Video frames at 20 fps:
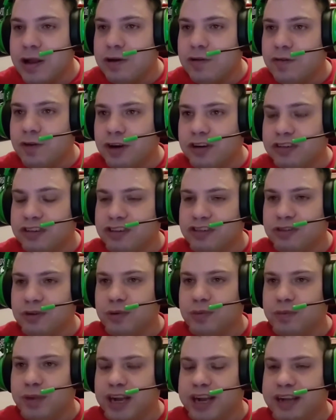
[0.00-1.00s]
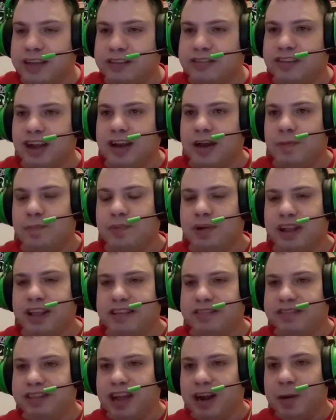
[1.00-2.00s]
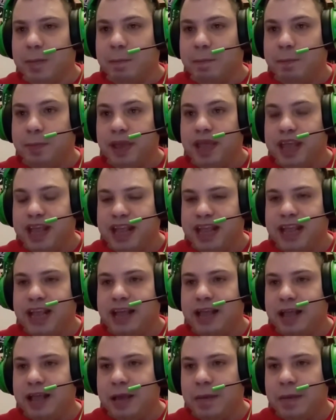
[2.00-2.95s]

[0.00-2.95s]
versus Drew McIntyre because it's not a big